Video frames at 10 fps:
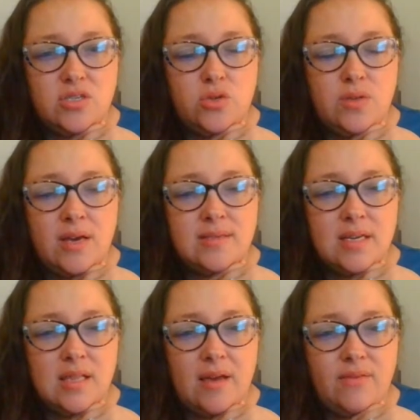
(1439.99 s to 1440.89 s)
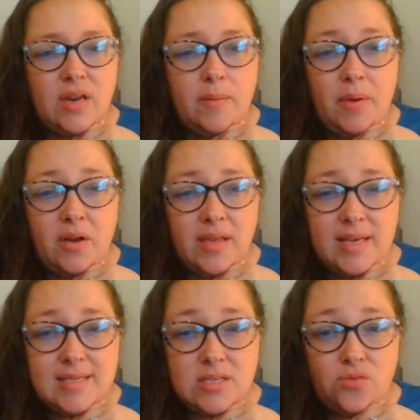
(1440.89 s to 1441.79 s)
2011, apparently
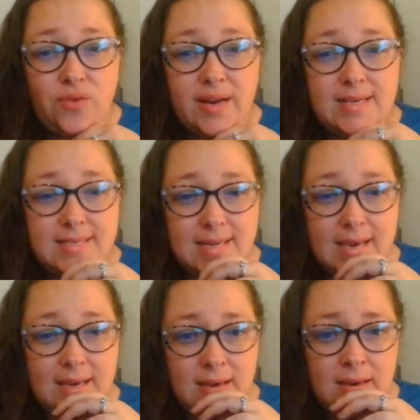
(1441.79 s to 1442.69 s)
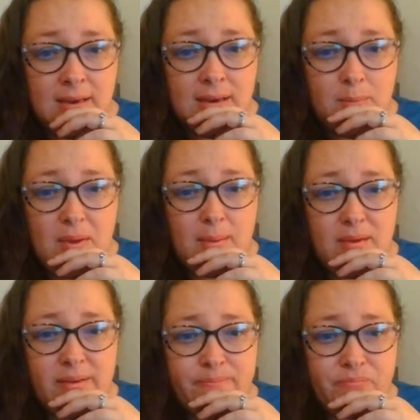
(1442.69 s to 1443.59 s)
it's still running today,
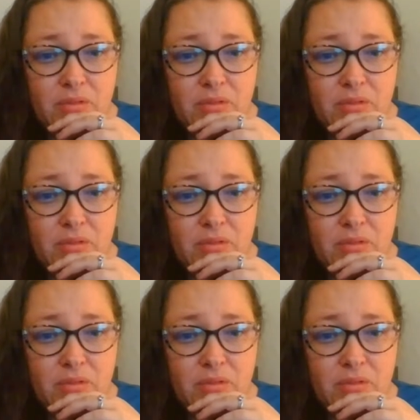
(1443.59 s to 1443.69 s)
maybe.